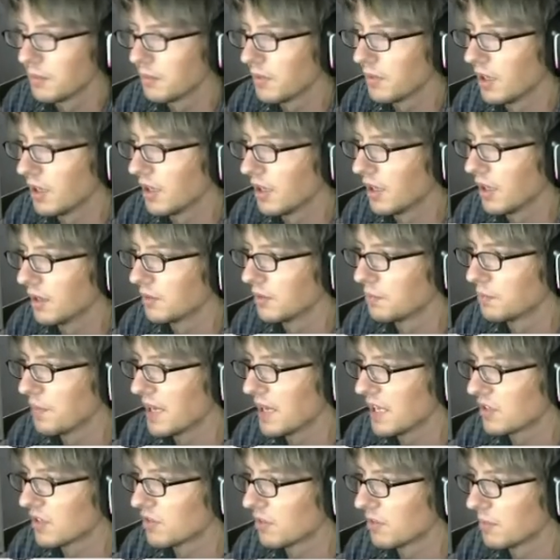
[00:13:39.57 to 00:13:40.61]

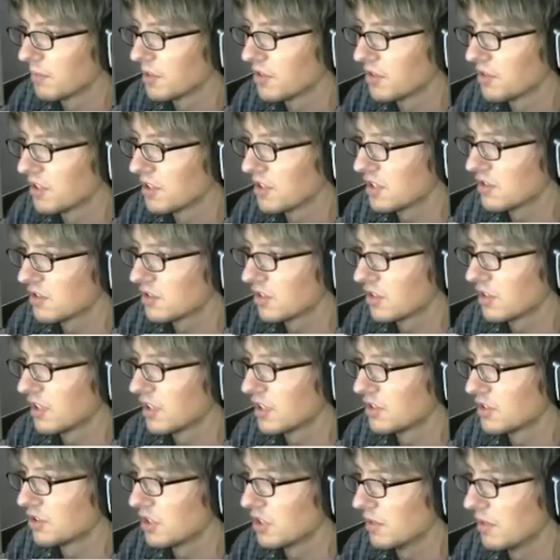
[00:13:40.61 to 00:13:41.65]
pants from her sister
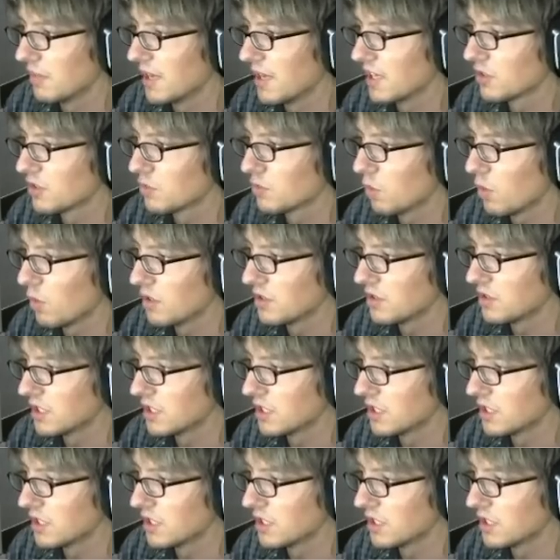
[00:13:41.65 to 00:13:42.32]
and she makes one